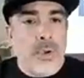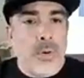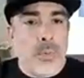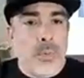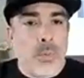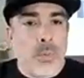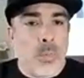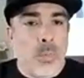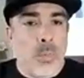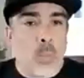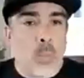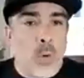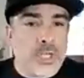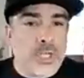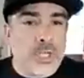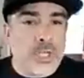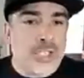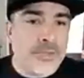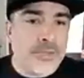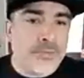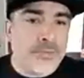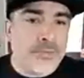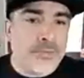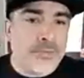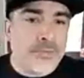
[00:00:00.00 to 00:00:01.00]
What shift
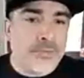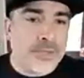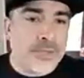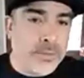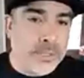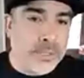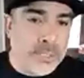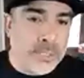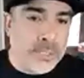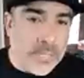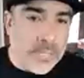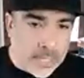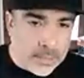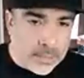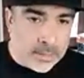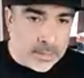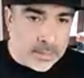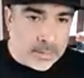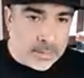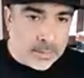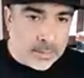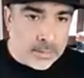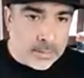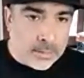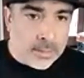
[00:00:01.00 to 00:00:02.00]
have you done?
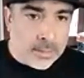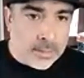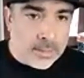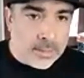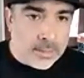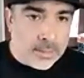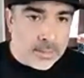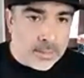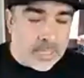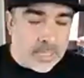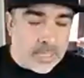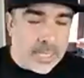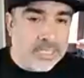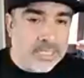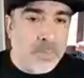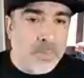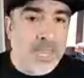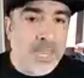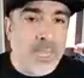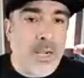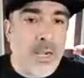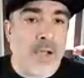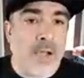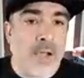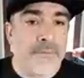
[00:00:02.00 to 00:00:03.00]
that has paid
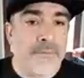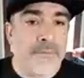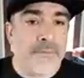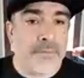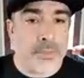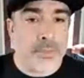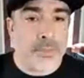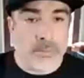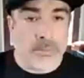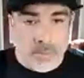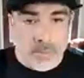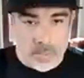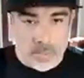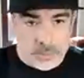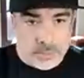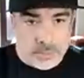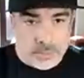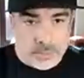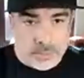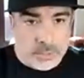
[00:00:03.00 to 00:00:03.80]
off the most?